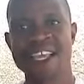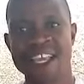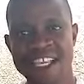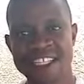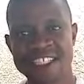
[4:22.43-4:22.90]

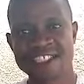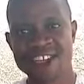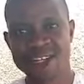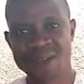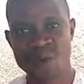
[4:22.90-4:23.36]
He is
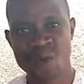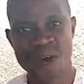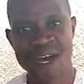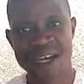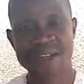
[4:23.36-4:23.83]
not the
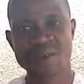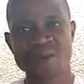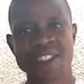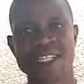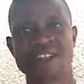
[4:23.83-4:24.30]
one
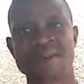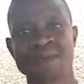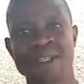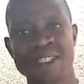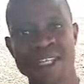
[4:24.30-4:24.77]
who set
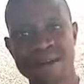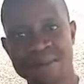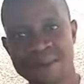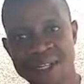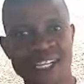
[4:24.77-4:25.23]
up the
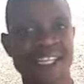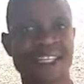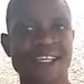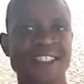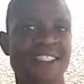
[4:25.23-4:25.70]
temple. He
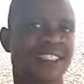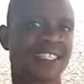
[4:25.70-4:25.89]
does